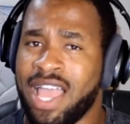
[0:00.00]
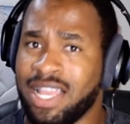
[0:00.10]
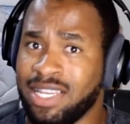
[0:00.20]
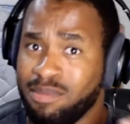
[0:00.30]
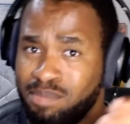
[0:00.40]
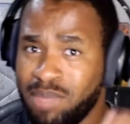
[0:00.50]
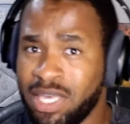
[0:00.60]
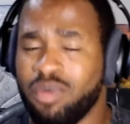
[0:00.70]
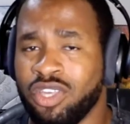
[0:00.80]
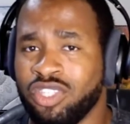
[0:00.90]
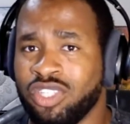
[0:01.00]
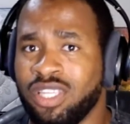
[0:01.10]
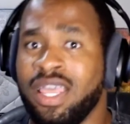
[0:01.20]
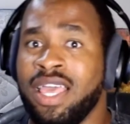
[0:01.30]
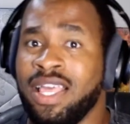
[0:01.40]
And the big
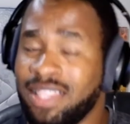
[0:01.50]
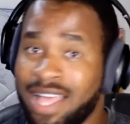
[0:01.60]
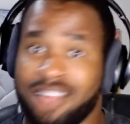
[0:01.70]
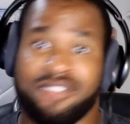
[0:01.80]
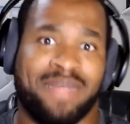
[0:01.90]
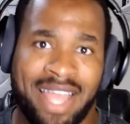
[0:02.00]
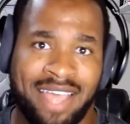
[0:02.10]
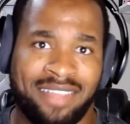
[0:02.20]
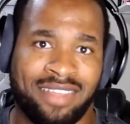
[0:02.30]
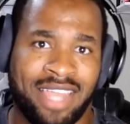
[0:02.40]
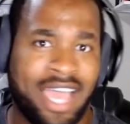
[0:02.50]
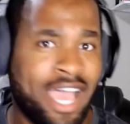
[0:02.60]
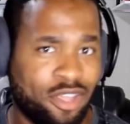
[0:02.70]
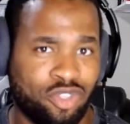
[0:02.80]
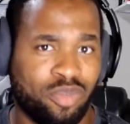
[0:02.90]
question that has been answered:
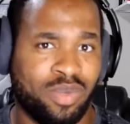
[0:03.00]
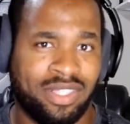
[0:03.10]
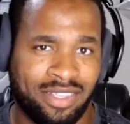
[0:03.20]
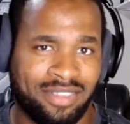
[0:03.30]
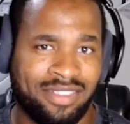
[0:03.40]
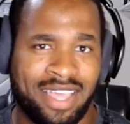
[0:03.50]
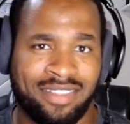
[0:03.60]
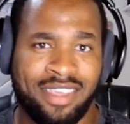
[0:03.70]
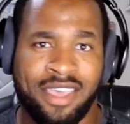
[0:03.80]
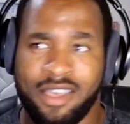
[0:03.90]
how do we detect